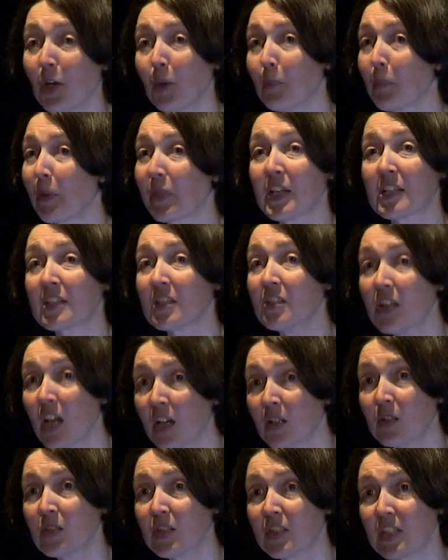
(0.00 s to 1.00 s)
but there's
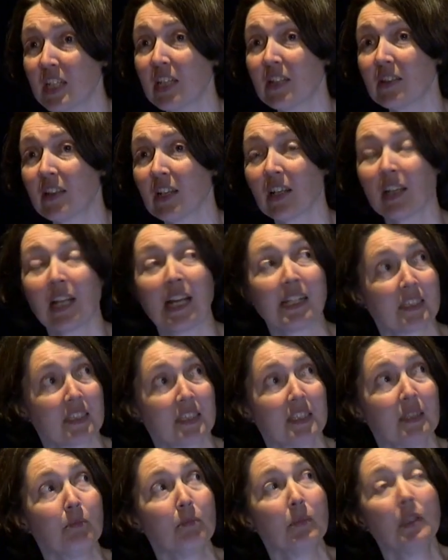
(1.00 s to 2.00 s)
no seed that lets
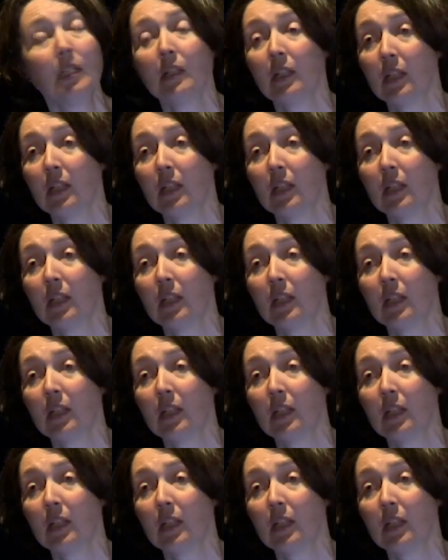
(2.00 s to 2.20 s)
them,